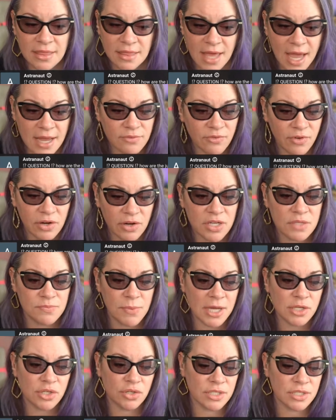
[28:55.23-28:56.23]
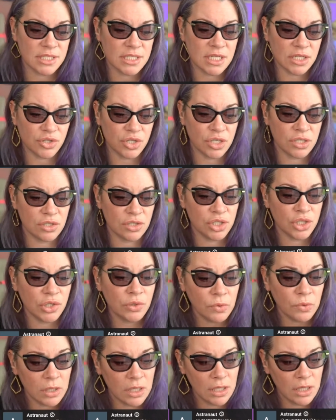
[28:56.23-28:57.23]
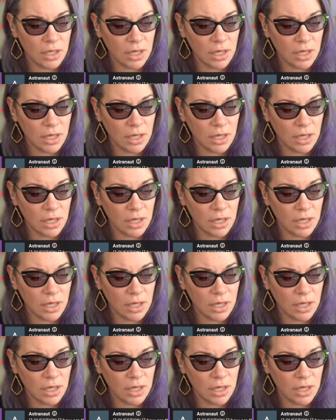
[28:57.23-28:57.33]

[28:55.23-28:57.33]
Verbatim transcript: That varies by jurisdiction too.